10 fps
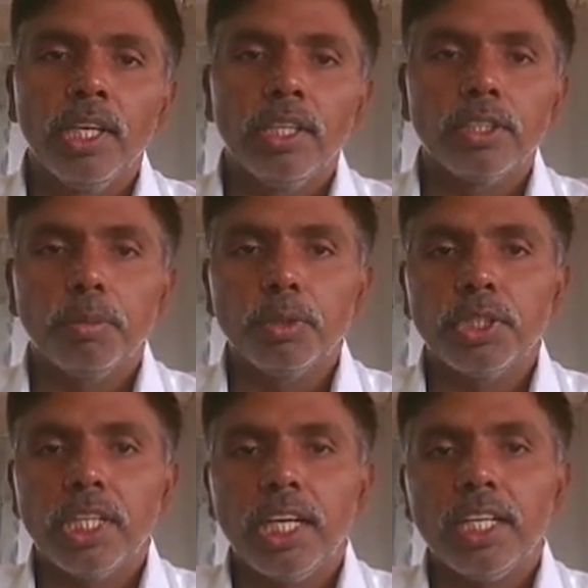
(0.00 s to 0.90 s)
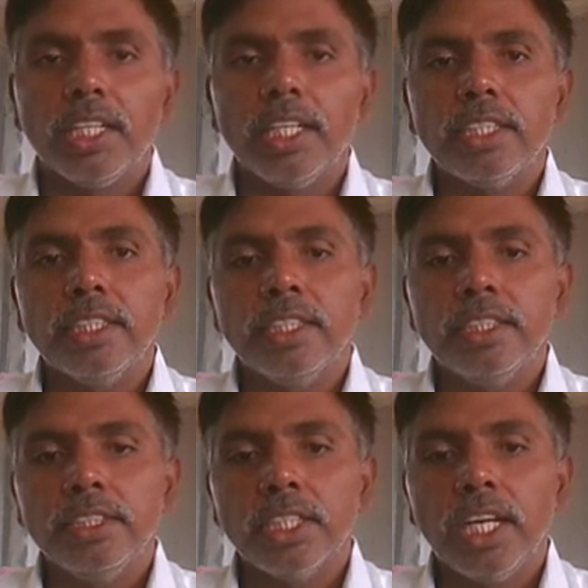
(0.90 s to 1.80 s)
Suppose a Carnot
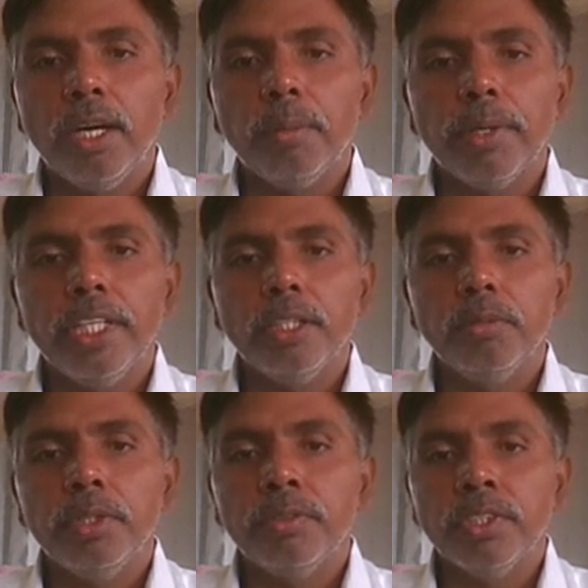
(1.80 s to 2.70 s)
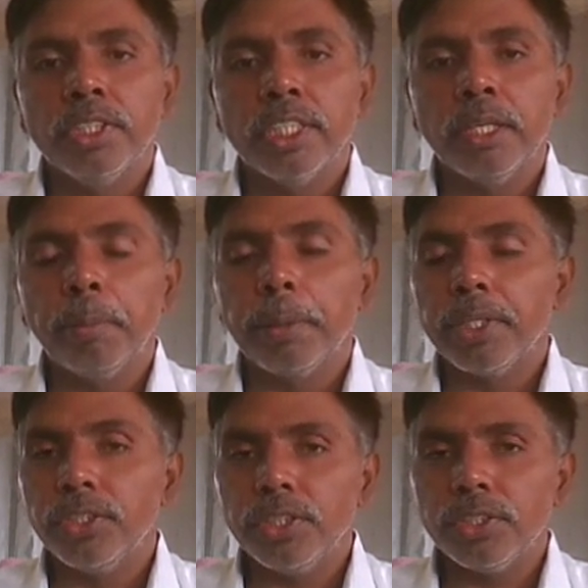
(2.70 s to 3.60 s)
engine operating between the
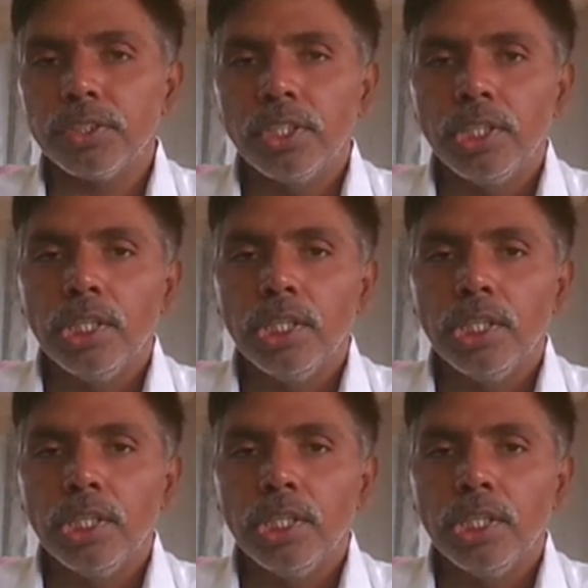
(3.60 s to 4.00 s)
temperatures